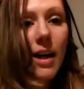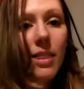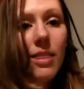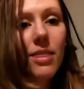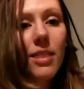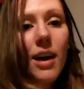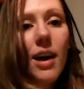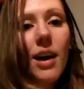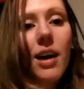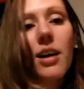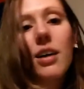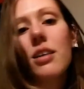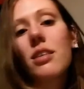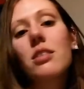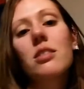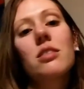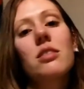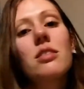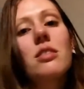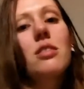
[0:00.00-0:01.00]
that
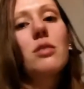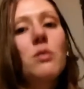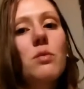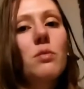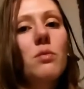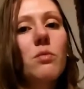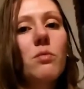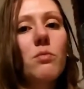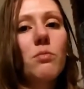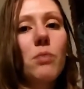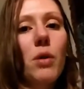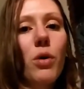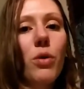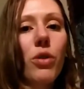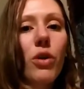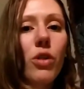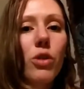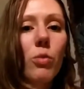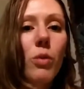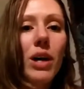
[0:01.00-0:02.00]
is both
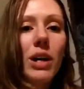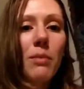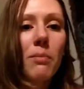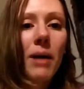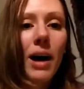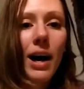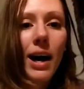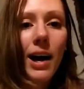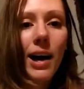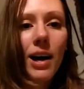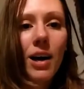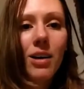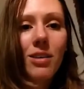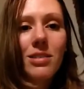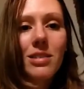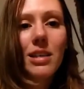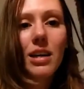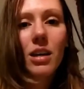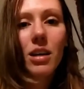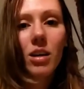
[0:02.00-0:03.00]
on the way to my
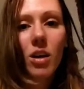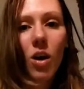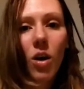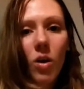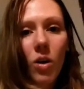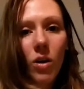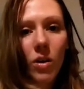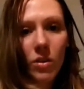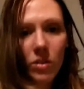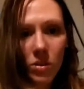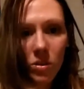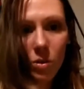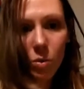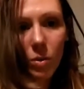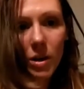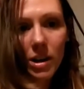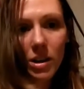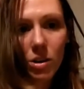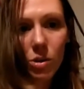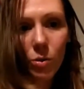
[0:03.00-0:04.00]
house and on the
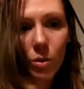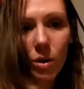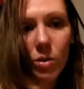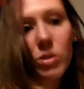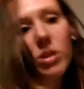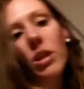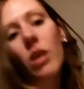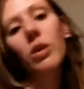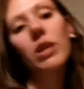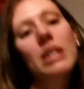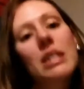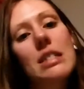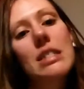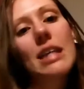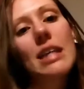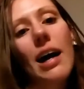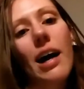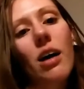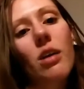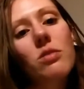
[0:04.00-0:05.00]
way to the road to go to his
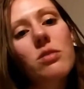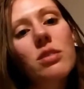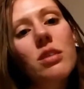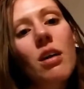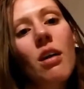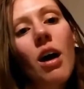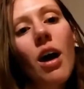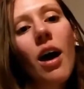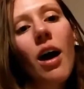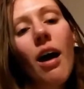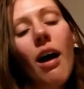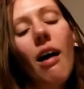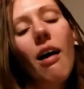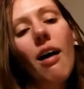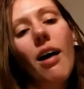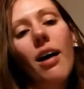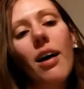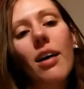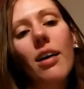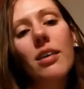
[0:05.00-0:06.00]
house.
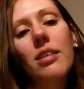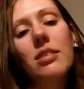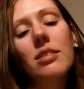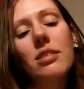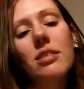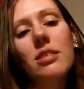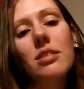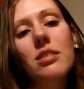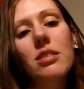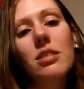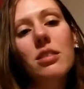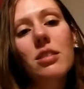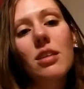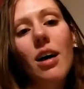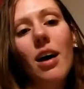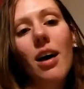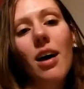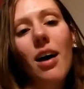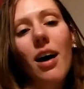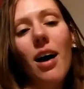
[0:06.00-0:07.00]
And
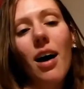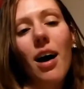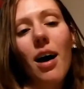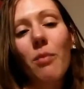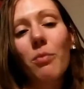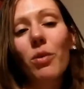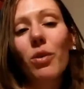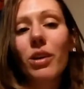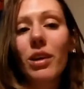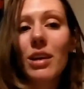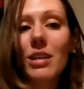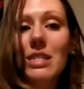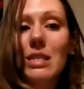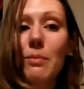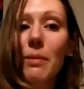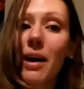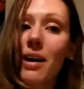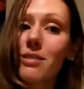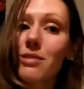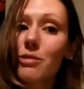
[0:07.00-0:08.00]
I'm going to get
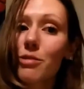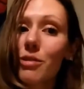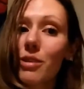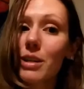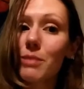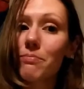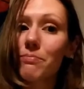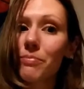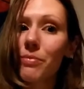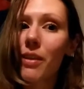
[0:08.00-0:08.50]
some ice cream.